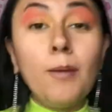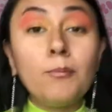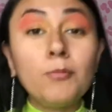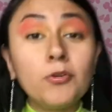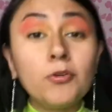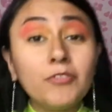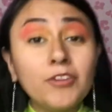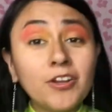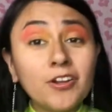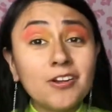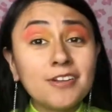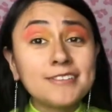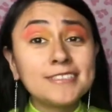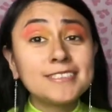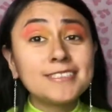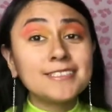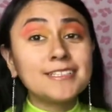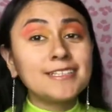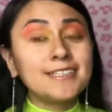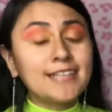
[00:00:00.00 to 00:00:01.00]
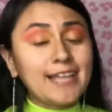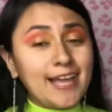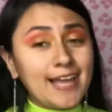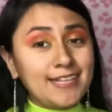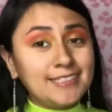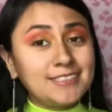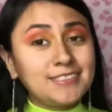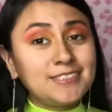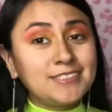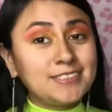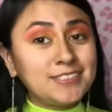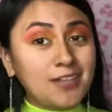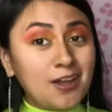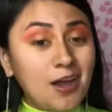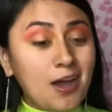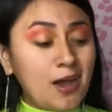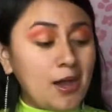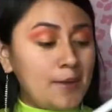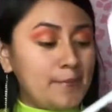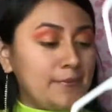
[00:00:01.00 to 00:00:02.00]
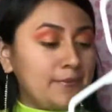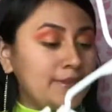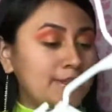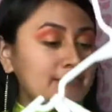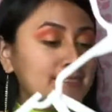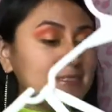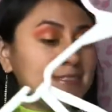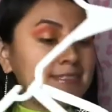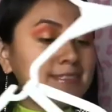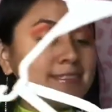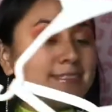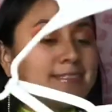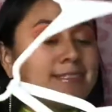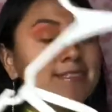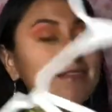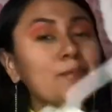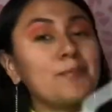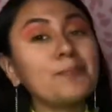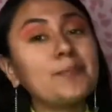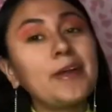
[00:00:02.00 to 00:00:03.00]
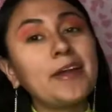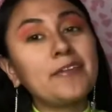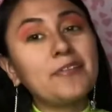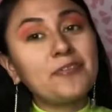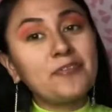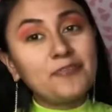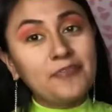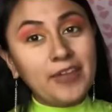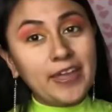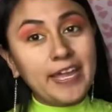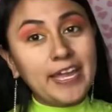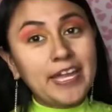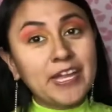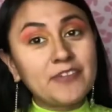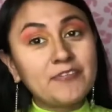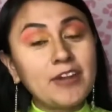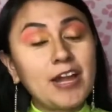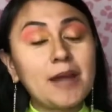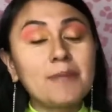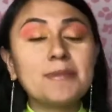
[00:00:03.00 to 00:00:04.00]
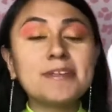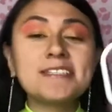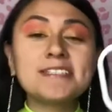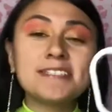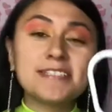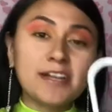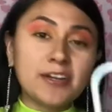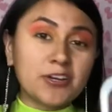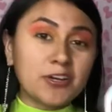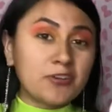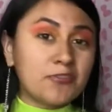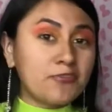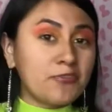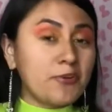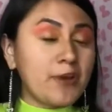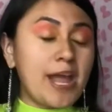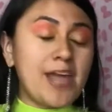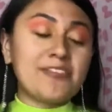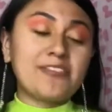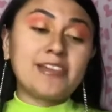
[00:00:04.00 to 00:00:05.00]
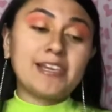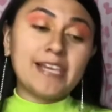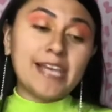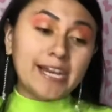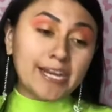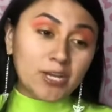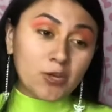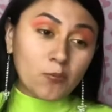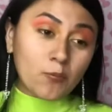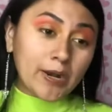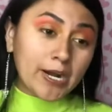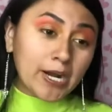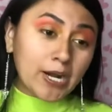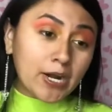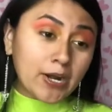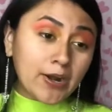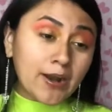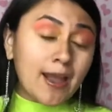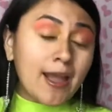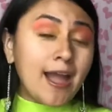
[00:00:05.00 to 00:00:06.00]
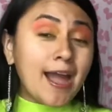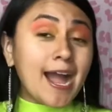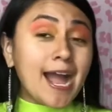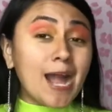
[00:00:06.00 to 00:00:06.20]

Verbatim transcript: Moving on to the last top. This is my fave. I'm a sucker for athletic wear.